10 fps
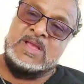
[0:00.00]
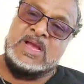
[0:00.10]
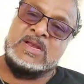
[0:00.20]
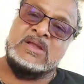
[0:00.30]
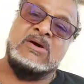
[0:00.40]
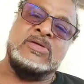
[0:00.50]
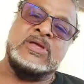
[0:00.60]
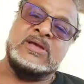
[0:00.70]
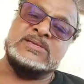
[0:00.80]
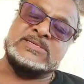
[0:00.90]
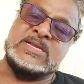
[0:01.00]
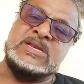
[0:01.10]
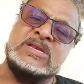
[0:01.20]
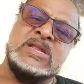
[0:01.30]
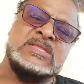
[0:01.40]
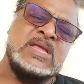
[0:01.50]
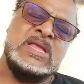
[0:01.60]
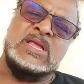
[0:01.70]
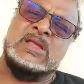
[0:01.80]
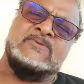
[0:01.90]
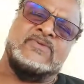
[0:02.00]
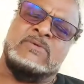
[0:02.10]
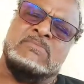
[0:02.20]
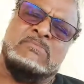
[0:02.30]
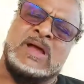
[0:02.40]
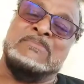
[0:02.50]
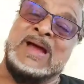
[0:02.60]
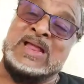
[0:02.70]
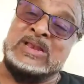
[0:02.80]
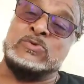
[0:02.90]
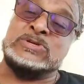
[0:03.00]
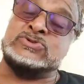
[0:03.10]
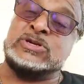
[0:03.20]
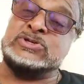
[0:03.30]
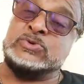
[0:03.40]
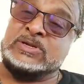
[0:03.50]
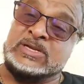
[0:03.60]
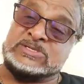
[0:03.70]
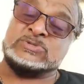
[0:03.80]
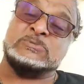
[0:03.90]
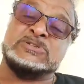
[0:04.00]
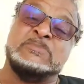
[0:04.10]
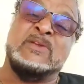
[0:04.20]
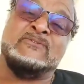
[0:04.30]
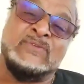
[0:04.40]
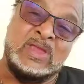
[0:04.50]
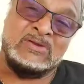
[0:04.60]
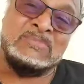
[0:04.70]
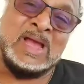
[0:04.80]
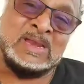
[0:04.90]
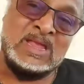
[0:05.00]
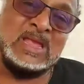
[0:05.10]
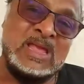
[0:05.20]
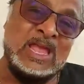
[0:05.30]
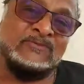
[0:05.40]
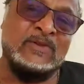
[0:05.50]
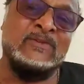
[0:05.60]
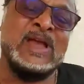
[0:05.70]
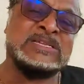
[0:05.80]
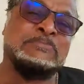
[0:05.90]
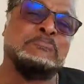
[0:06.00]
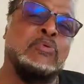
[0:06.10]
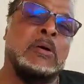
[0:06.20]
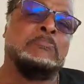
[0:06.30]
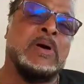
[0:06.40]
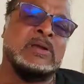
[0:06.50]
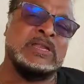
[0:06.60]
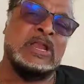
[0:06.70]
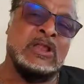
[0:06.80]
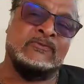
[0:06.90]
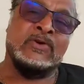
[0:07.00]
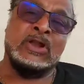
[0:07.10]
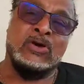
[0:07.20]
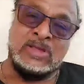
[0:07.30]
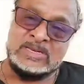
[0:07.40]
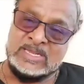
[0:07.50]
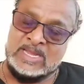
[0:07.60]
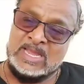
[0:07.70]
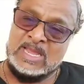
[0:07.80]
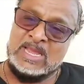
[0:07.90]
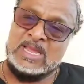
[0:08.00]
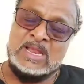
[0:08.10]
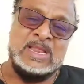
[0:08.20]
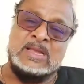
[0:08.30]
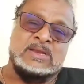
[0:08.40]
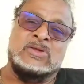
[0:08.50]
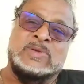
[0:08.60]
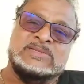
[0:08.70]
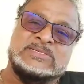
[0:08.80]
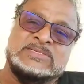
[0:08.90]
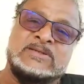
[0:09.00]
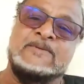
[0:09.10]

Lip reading: and others, and nothing from a man who's a trade unionist, who's supposed to be a fair man, even if he has a party love or loyalty, Lincoln Lewis.